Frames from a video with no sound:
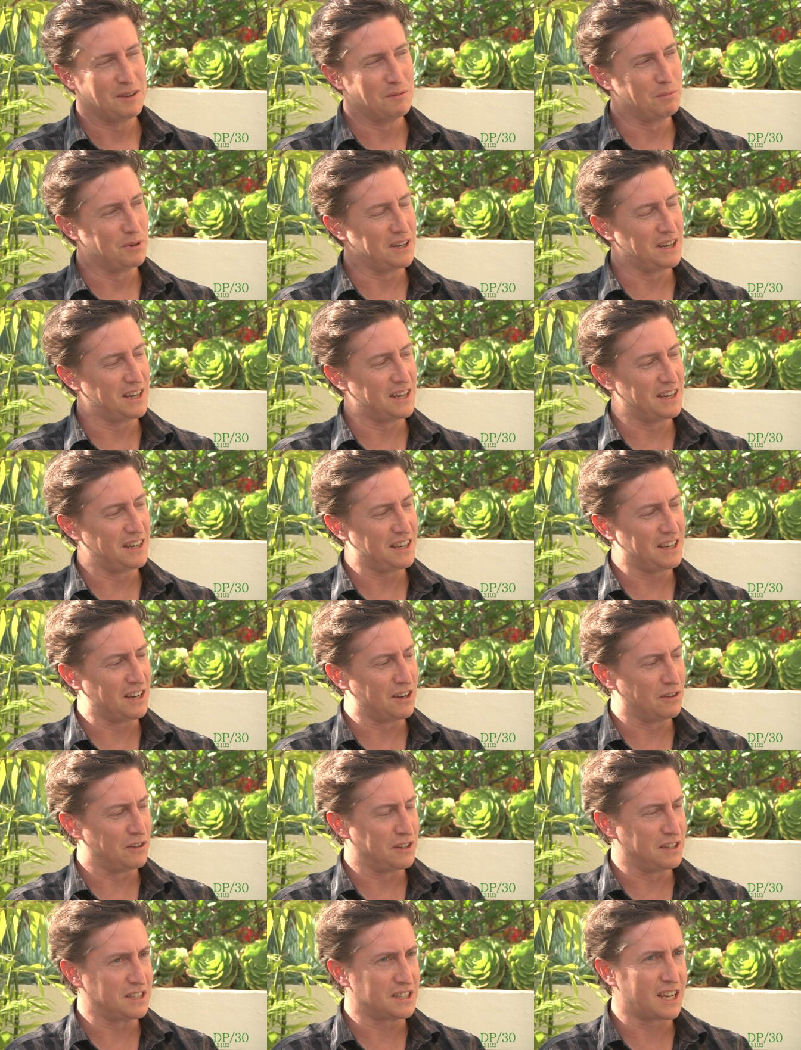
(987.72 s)
but uh, you
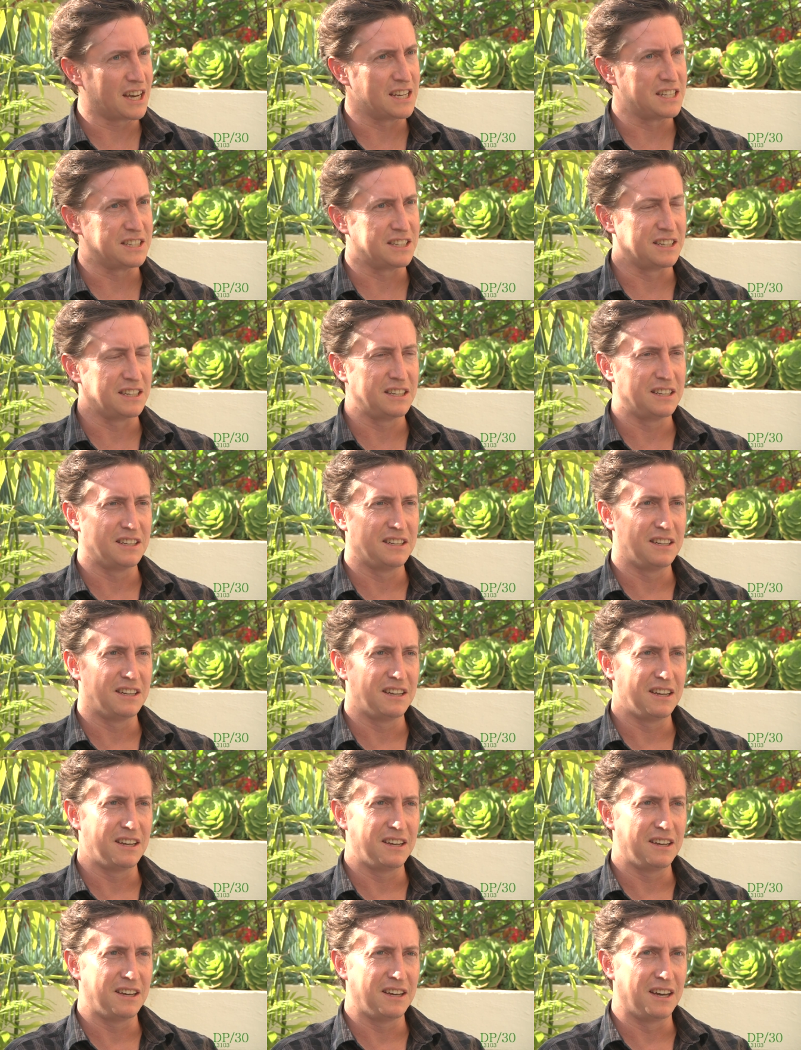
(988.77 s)
know, these guys that
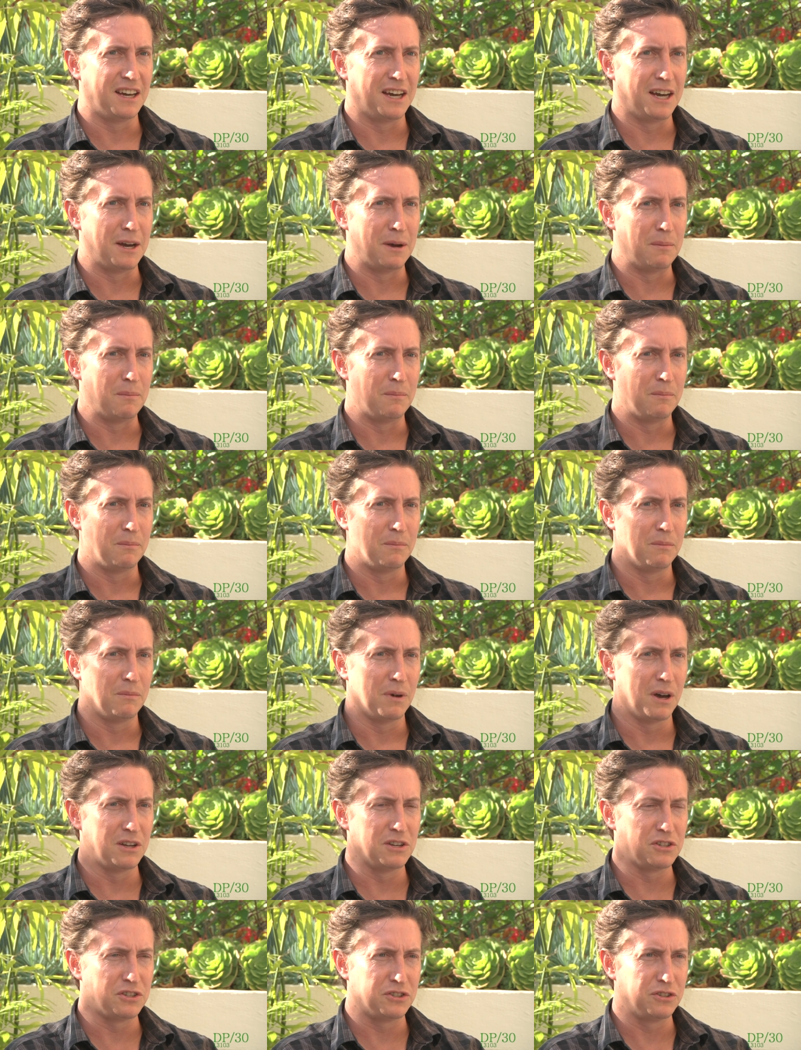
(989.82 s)
um,
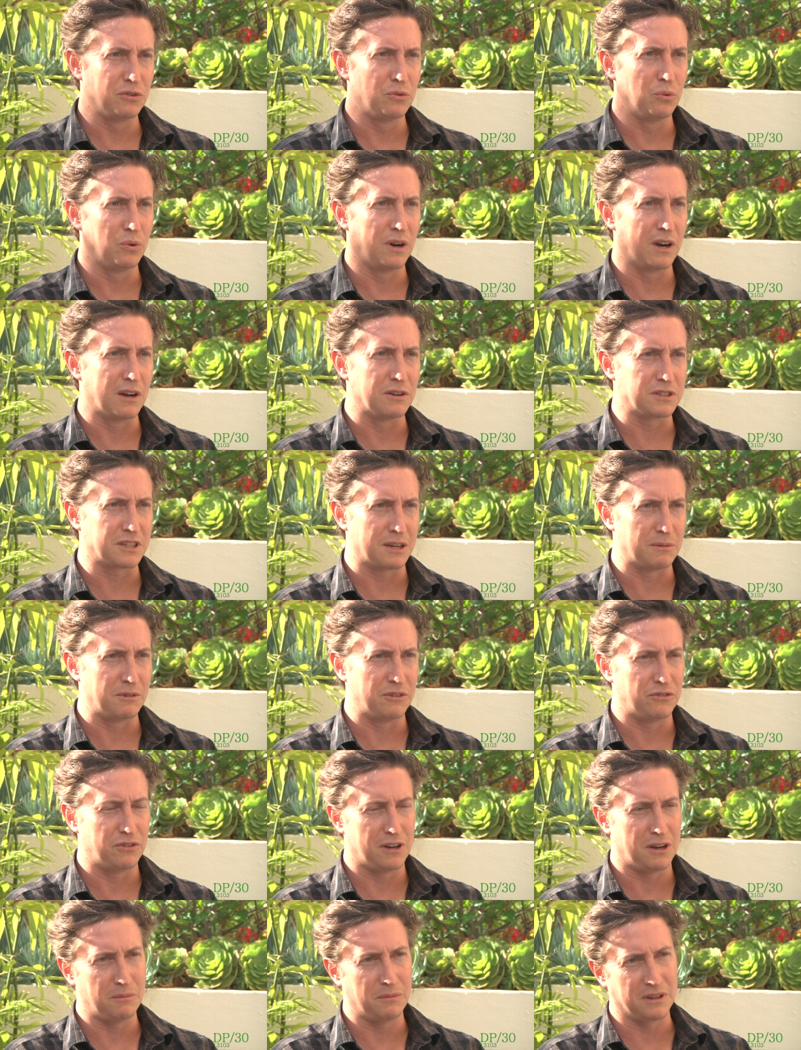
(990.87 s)
understood where I was coming
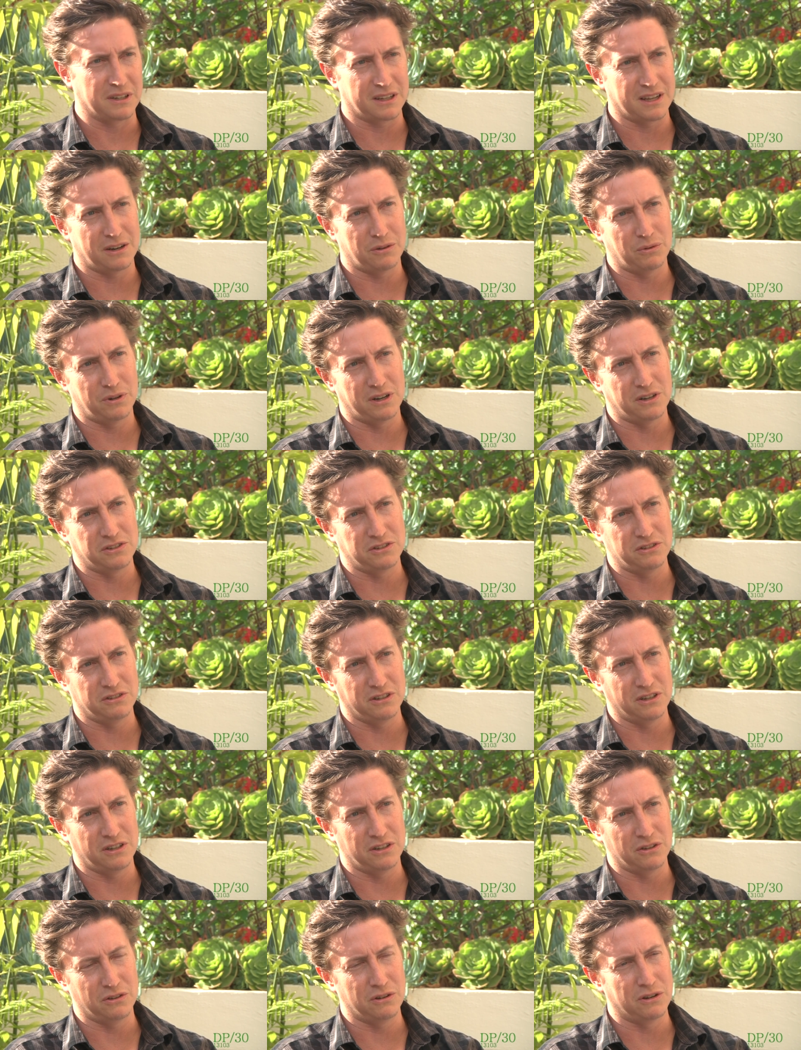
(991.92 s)
from and kind of what I was shooting
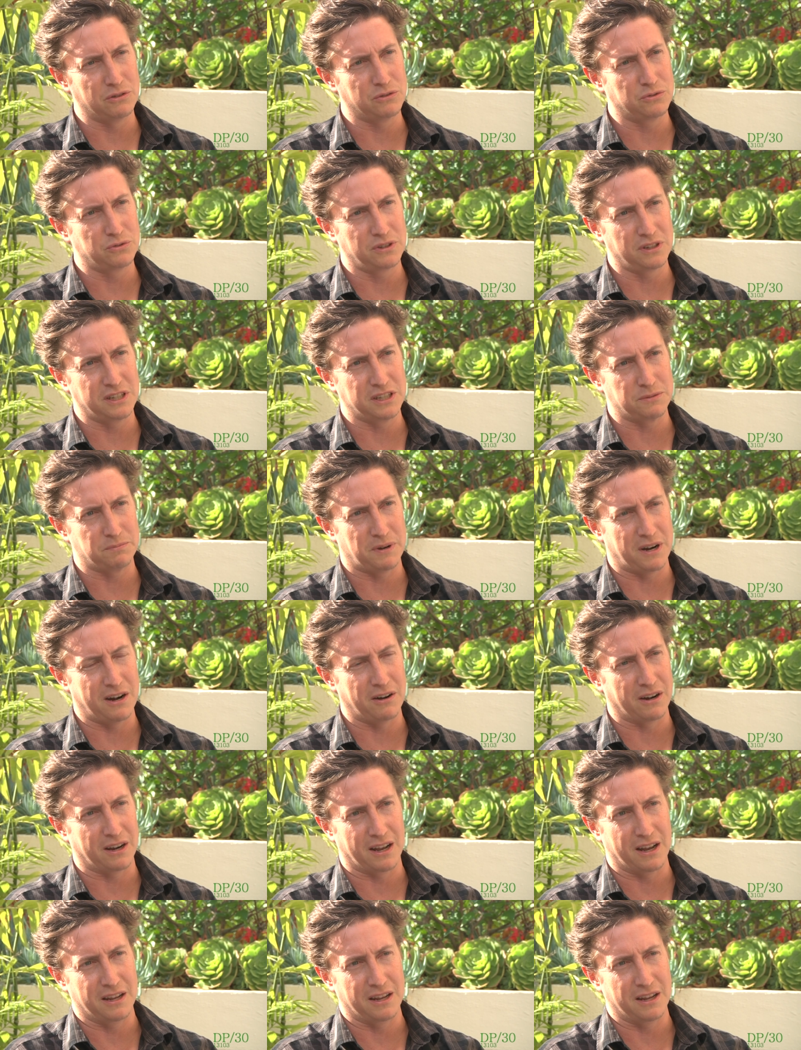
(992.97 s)
to do, and it was really inspiring.